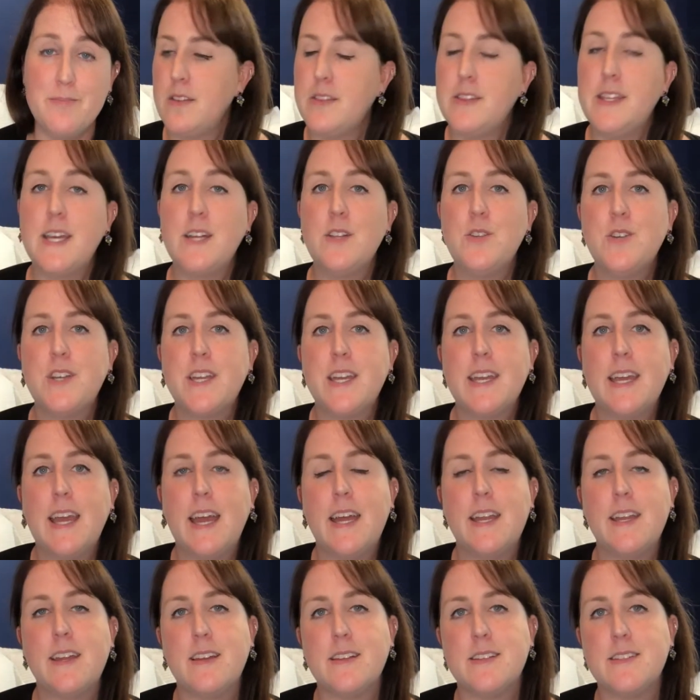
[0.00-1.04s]
They're looking
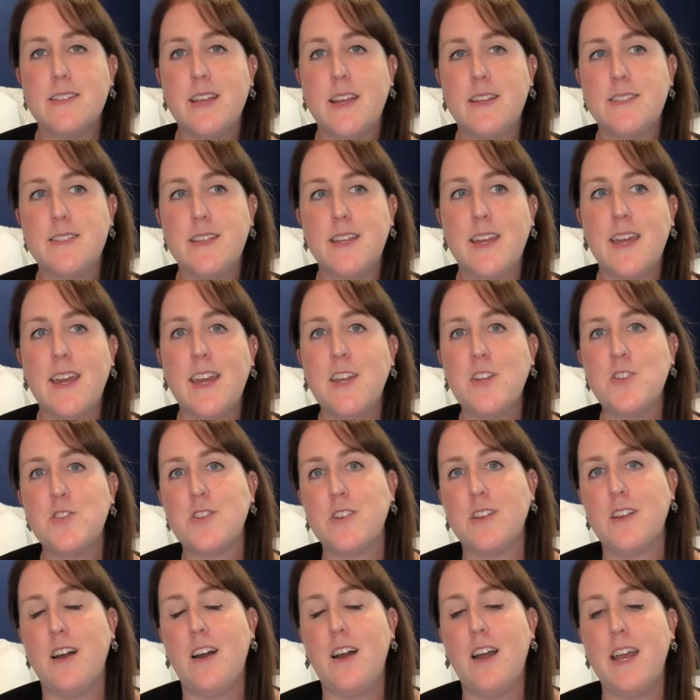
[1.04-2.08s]
at assessing each
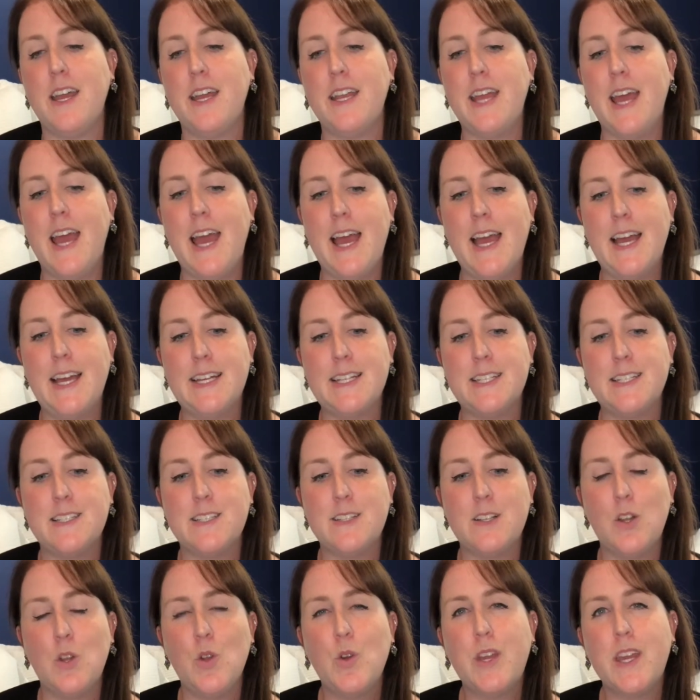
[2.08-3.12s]
line and
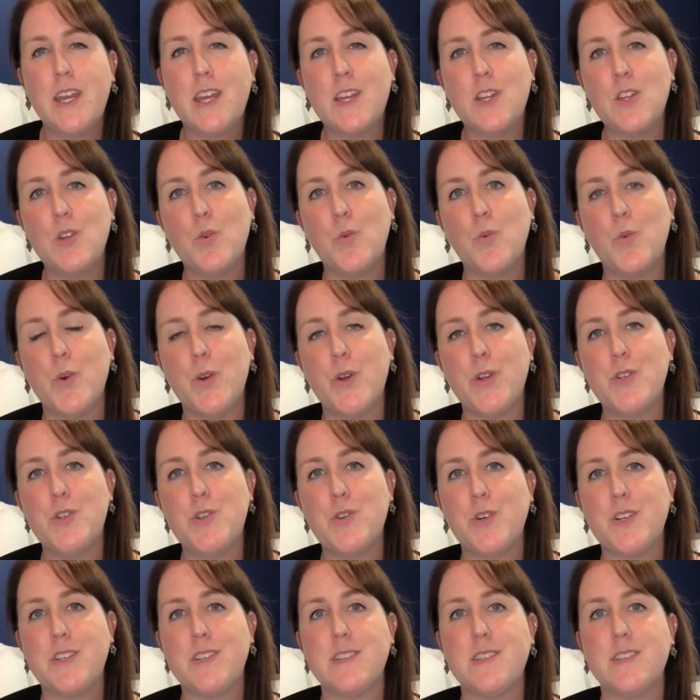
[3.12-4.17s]
looking at your word
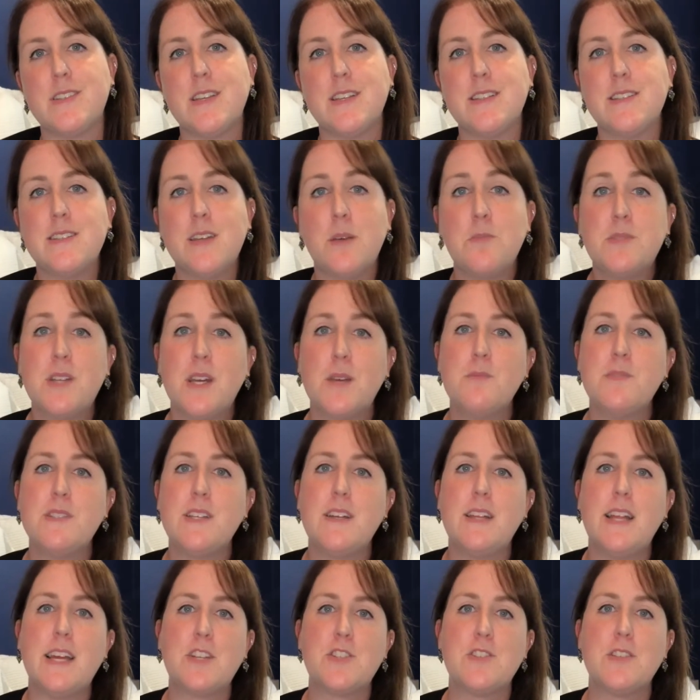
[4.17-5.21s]
choices, and sometimes
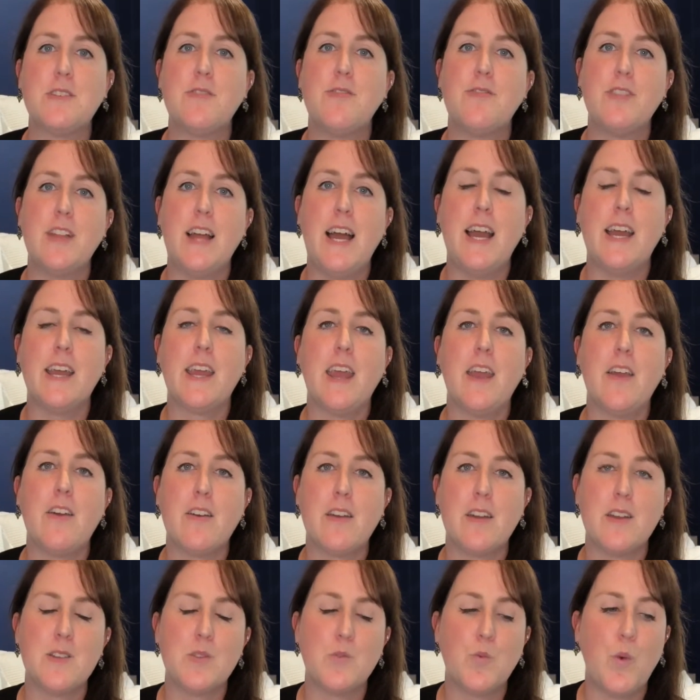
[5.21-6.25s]
they'll actually flag
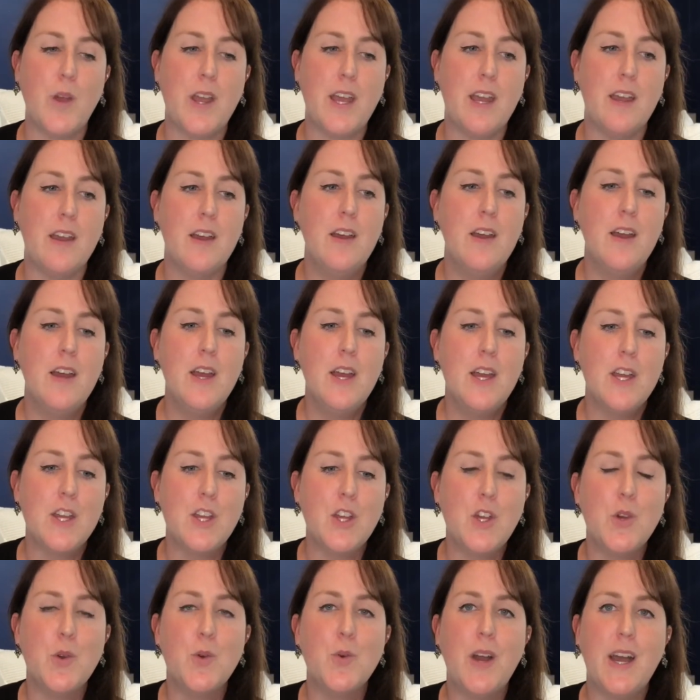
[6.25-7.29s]
areas where
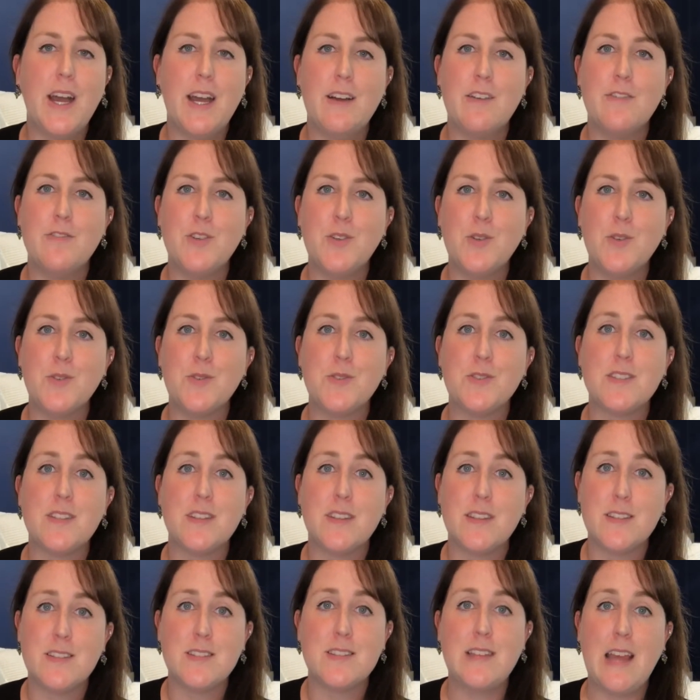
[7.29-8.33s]
you have used
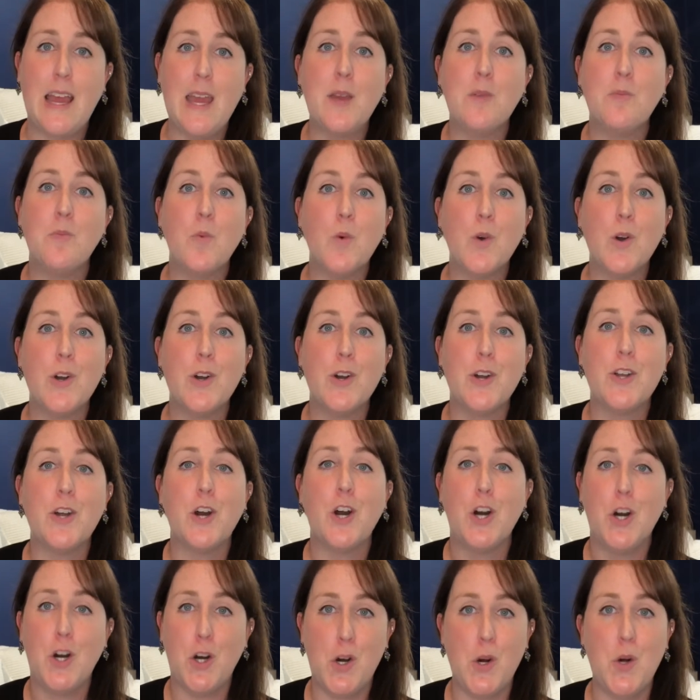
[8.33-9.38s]
the same word a
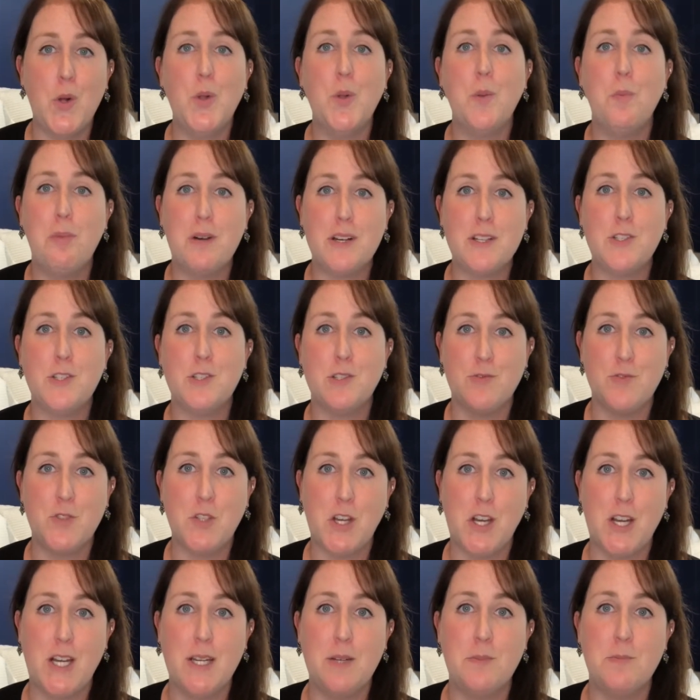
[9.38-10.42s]
whole bunch of
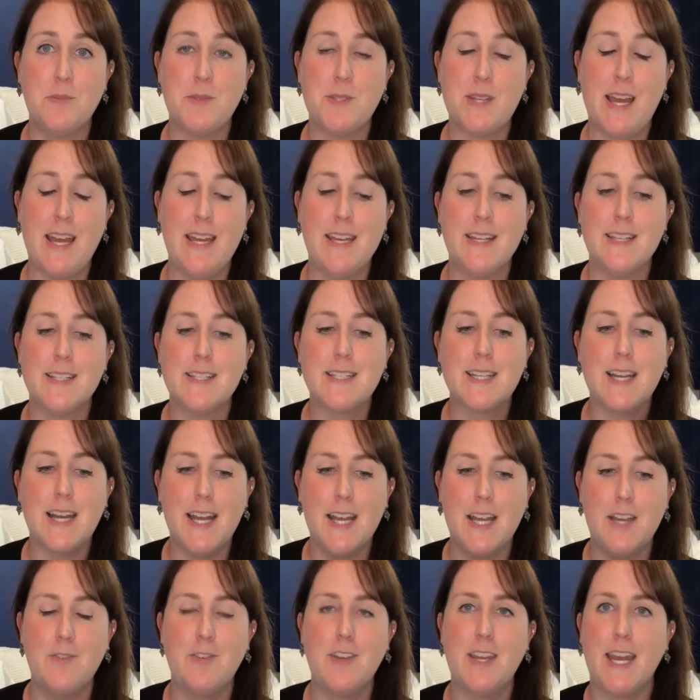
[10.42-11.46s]
times and it's
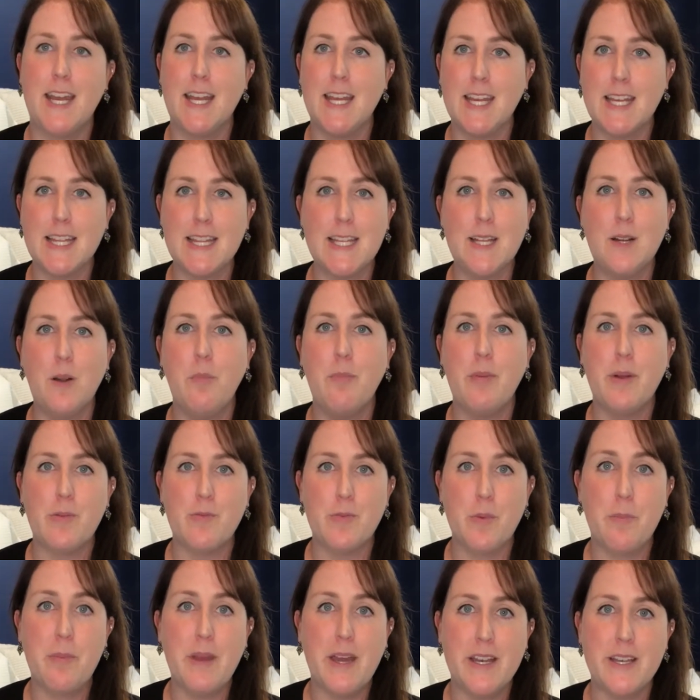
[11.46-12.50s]
kind of getting a little bit
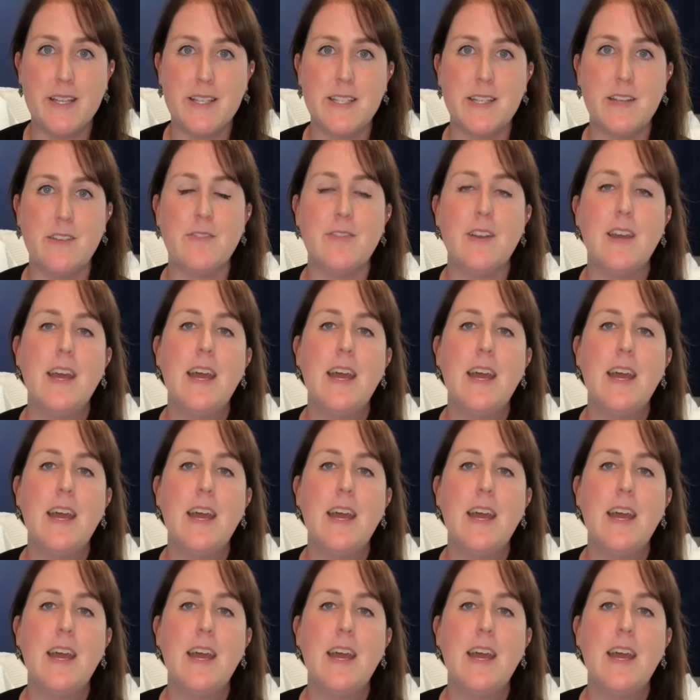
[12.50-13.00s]
repetitive,